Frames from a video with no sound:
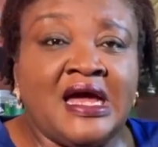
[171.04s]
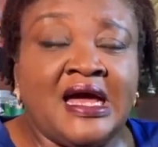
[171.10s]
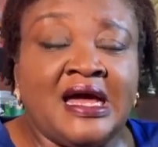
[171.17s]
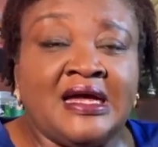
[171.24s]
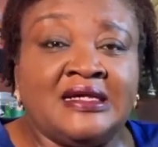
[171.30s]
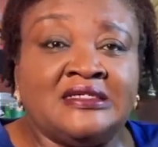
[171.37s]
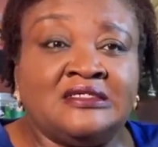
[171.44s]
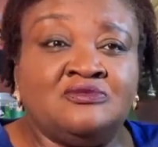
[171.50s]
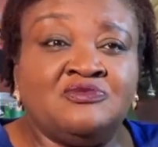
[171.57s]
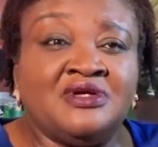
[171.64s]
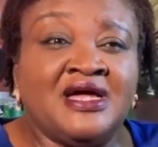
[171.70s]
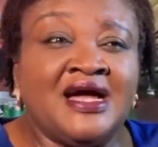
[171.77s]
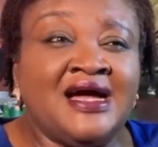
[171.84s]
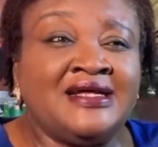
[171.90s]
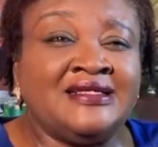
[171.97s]
and we
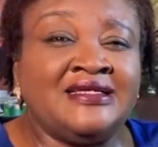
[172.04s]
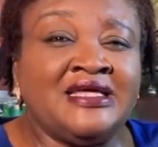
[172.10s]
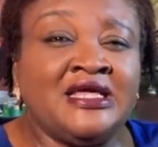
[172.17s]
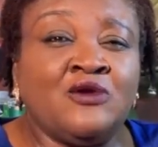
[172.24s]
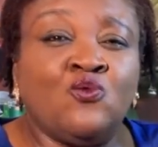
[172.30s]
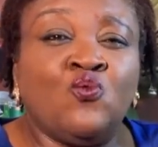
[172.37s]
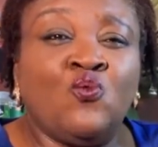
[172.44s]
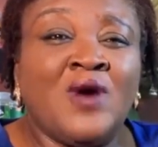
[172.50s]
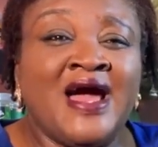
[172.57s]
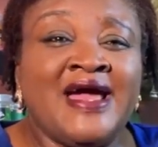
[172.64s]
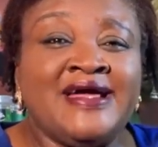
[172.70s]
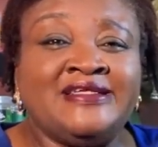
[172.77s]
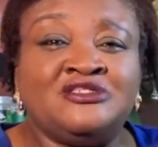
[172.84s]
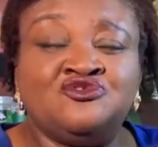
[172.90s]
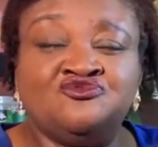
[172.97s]
had a
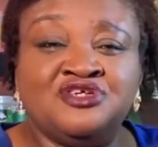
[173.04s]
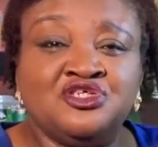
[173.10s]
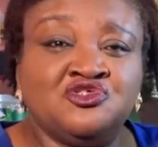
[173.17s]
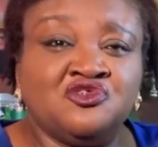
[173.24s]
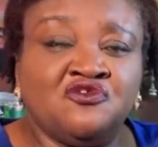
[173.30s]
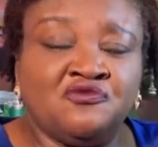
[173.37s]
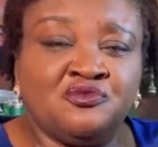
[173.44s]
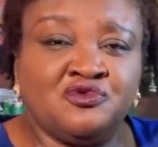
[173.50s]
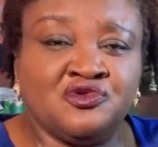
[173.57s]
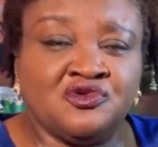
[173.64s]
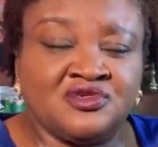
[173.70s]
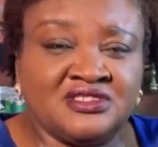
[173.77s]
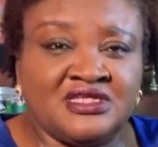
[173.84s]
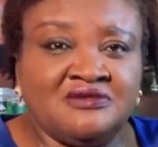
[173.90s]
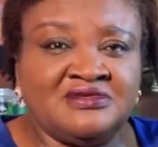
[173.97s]
wide range of
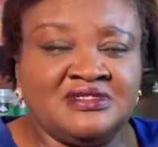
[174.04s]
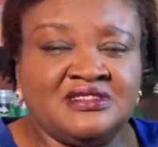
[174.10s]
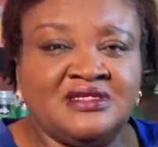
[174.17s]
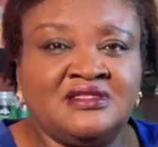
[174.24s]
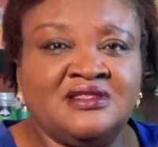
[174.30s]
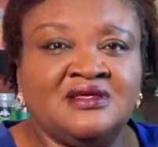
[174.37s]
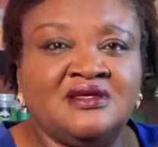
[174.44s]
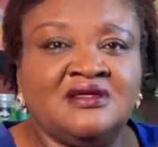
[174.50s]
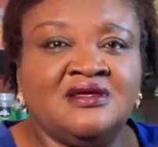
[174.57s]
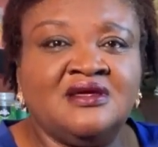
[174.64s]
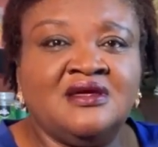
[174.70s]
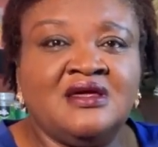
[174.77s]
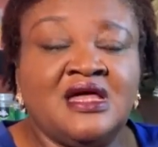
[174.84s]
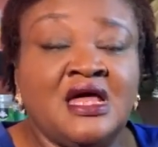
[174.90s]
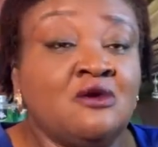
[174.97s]
products that we sent there,
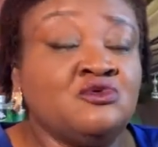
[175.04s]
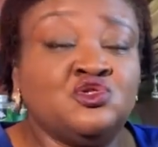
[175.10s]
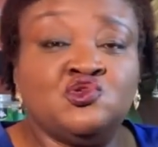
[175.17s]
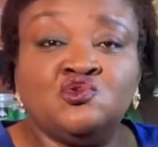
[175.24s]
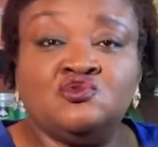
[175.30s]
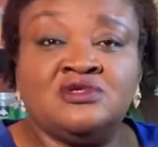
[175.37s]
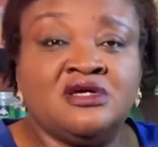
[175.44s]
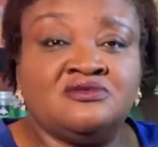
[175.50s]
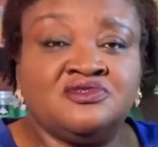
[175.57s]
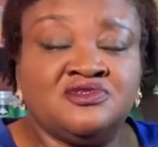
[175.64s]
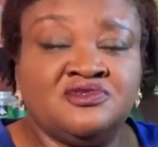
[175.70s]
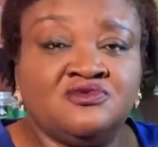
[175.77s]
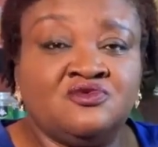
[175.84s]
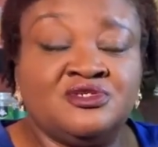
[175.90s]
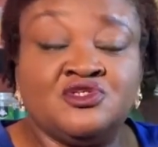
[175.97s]
and we sold out.
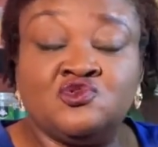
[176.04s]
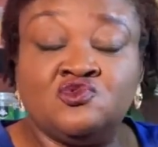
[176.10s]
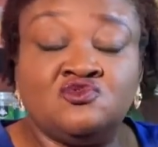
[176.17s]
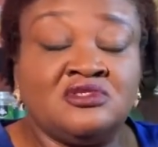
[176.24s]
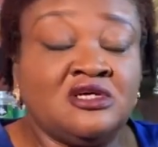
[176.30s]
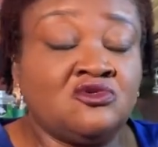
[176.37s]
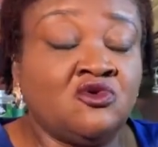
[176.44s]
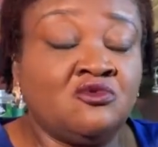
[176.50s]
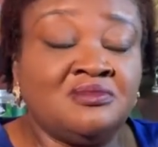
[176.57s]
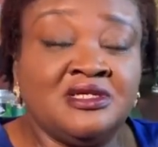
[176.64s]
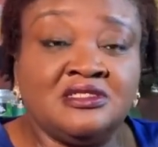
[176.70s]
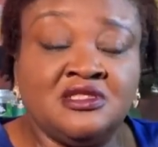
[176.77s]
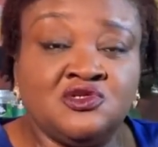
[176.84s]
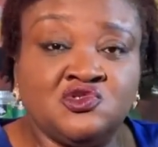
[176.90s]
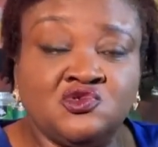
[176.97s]
We were sold out,
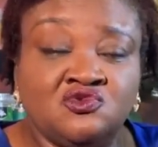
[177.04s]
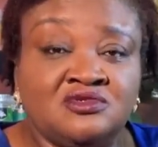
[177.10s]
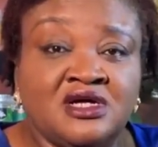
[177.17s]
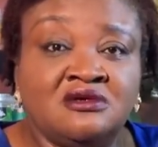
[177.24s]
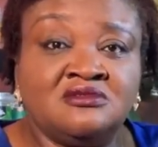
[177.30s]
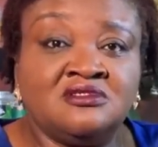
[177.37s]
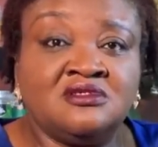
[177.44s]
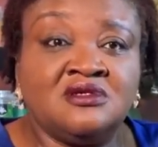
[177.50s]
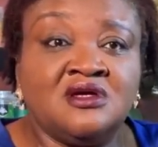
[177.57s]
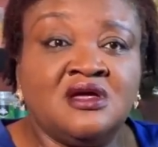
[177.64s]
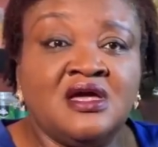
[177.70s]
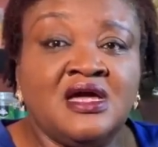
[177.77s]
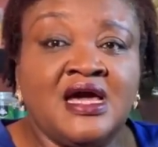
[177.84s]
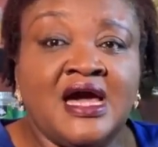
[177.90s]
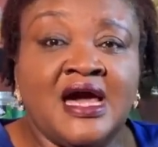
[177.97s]
completely sold out,
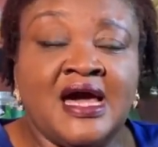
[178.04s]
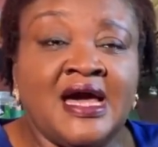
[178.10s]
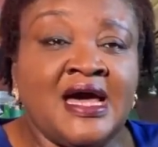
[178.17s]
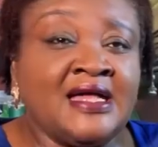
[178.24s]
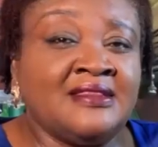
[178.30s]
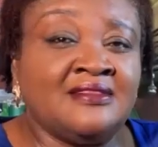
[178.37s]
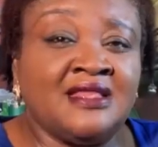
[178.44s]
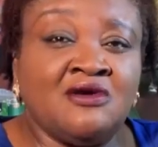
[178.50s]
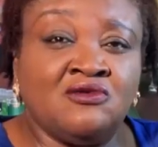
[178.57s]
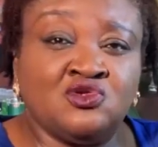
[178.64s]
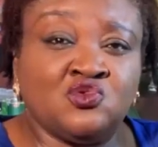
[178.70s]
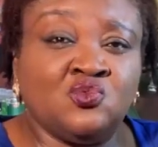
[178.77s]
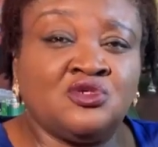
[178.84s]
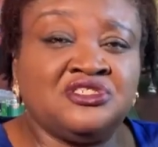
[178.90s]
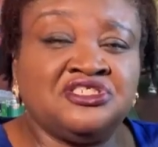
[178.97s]
and that
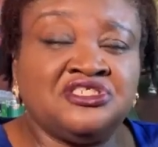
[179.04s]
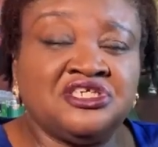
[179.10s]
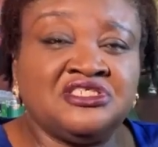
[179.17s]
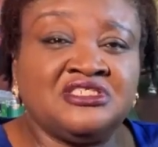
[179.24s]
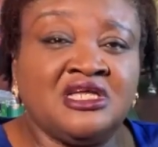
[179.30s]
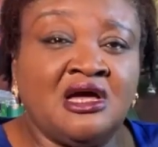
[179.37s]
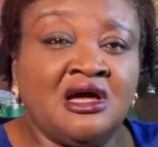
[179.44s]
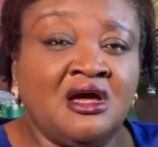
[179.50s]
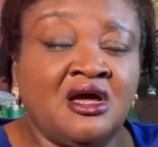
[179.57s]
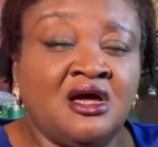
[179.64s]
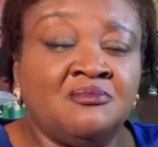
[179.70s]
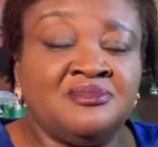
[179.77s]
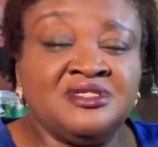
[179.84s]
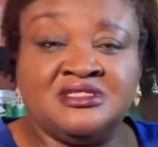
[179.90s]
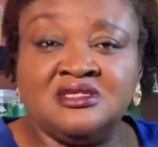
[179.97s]
was what changed
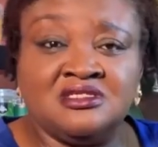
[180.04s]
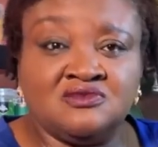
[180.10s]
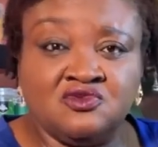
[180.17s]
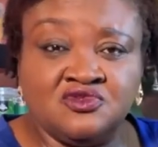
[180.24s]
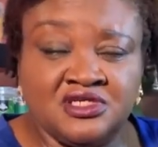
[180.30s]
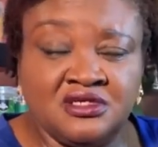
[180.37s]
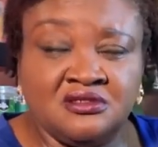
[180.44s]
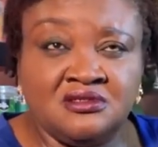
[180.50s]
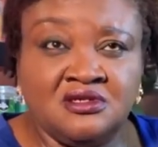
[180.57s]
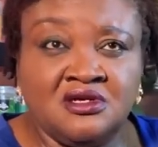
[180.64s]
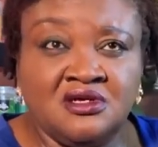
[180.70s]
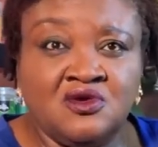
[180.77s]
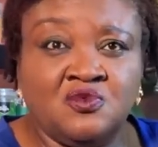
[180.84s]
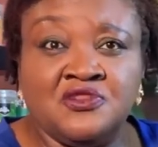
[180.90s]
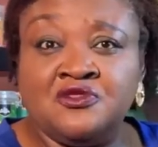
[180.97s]
our business model.
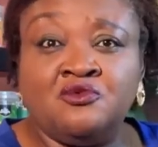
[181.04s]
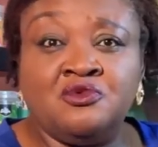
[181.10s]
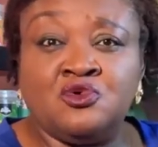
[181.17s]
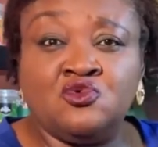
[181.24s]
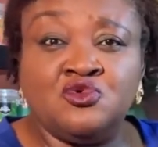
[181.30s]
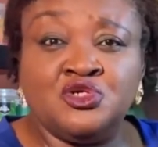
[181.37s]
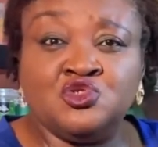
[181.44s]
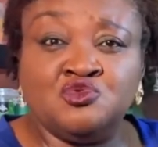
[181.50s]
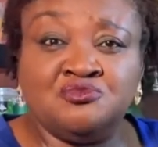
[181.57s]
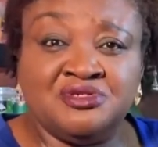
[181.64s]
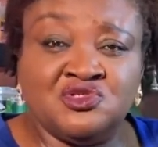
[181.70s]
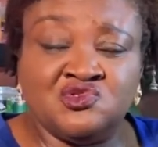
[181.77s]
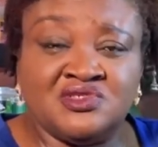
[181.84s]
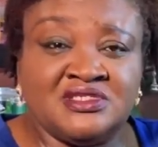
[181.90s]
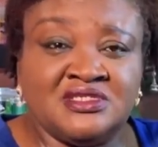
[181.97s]
We thought we could go into
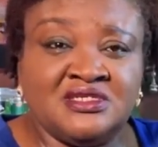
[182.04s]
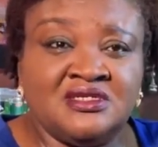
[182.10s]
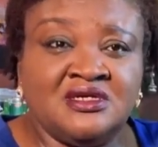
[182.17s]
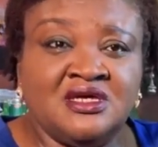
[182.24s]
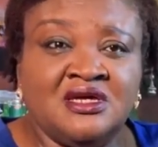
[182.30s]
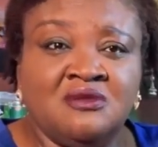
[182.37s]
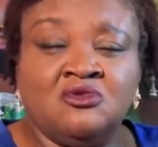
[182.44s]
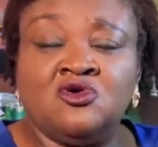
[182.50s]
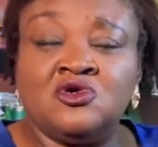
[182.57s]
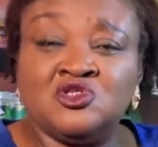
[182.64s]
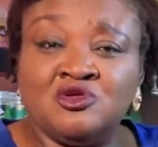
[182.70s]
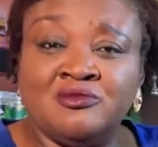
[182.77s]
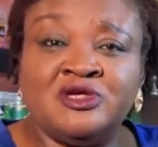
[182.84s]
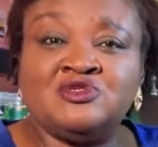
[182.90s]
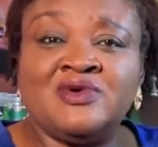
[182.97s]
B2C, but
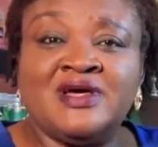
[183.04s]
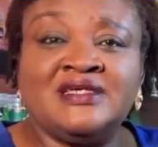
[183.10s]
customers were